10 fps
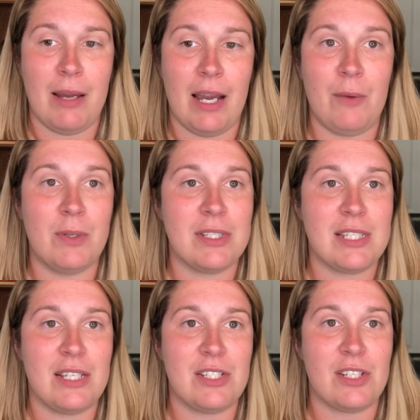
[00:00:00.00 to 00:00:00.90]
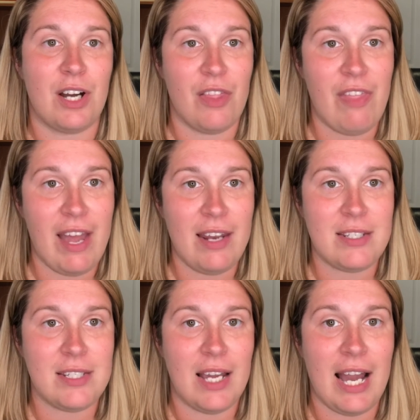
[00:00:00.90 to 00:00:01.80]
will say just on that,
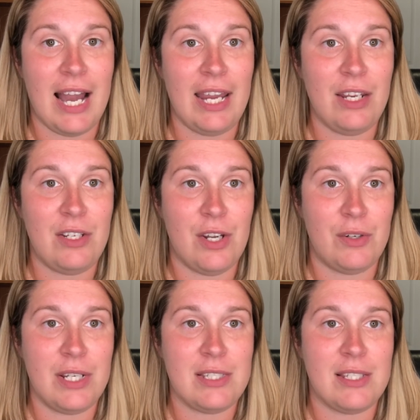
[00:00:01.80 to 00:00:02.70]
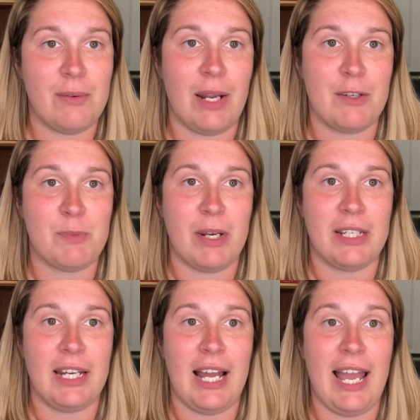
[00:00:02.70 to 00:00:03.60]
I noticed that when I was
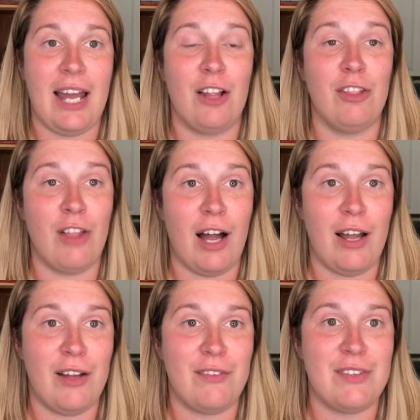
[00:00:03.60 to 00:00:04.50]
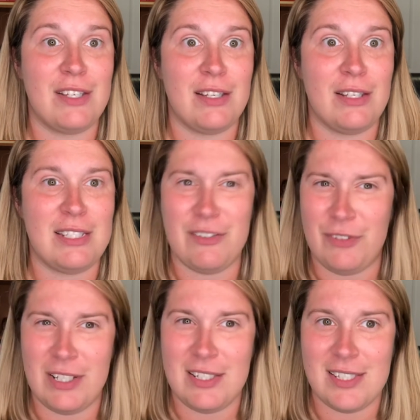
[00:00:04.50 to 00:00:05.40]
pregnant, I had a lot of
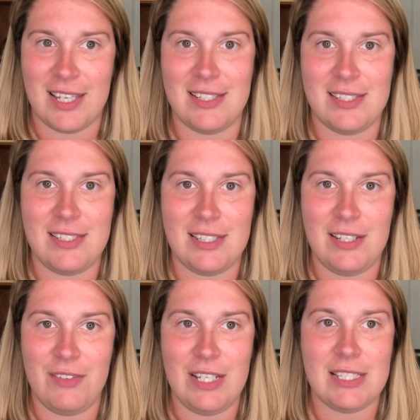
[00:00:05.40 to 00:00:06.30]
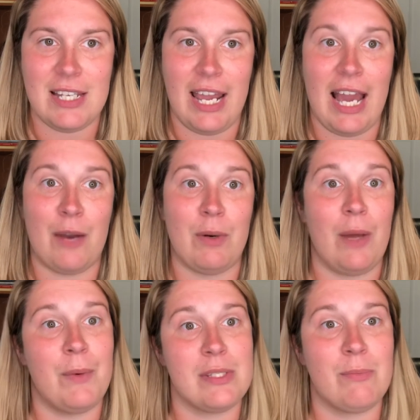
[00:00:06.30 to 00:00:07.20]
different skin sensitivities that I had when I
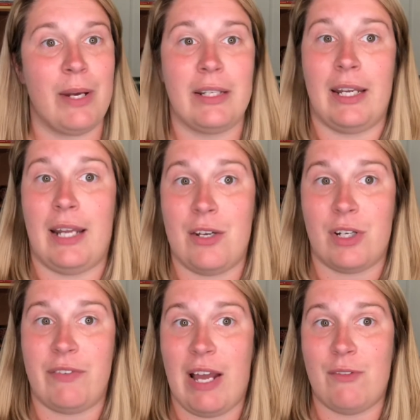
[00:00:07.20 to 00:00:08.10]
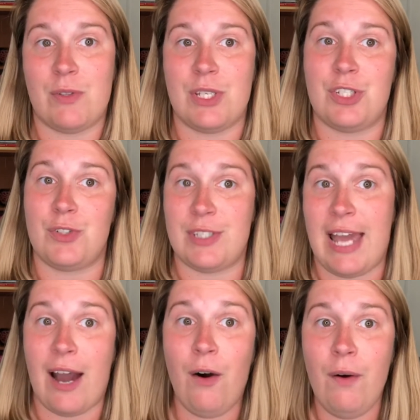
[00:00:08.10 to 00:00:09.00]
wasn't pregnant, and I don't even have those issues
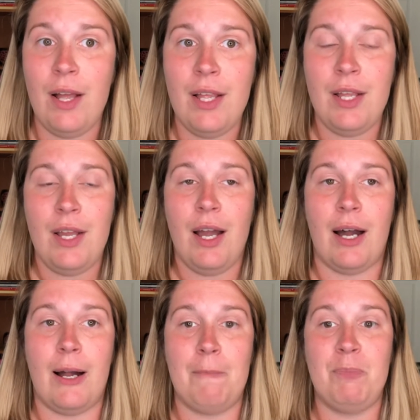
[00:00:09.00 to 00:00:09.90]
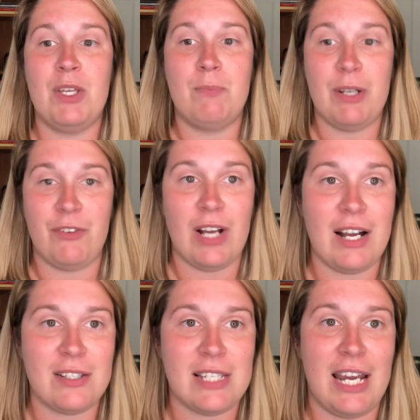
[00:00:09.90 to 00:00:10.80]
now. But if you're
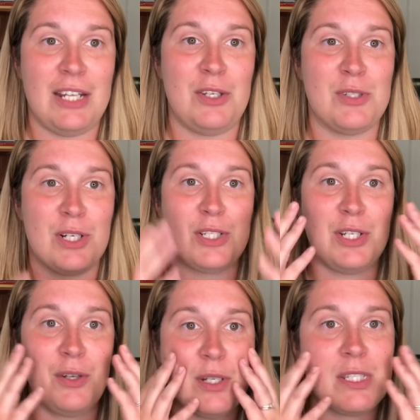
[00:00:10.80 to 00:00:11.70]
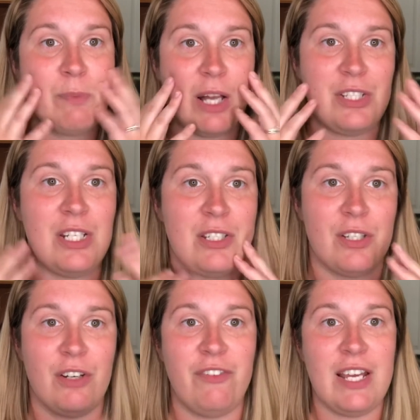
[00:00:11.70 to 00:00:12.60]
outside and you start to notice splotchiness on
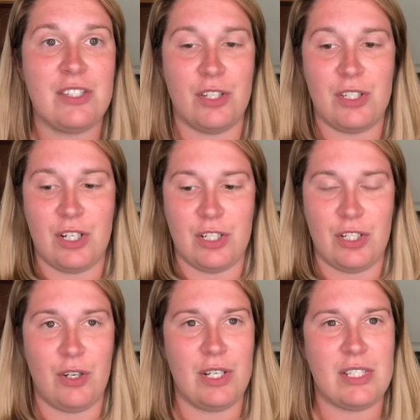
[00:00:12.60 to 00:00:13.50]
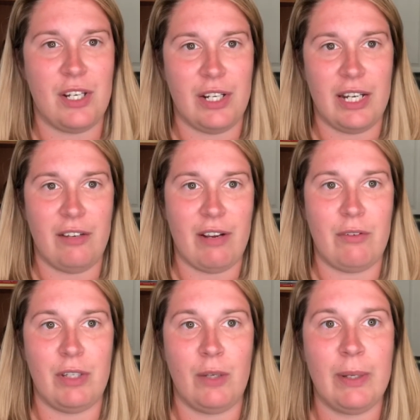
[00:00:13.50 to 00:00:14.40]
your face, or you start to notice that you're getting red
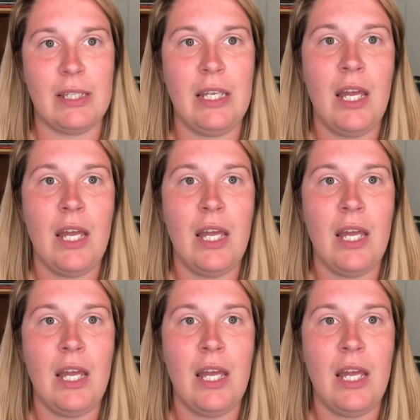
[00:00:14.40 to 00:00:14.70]
really quickly,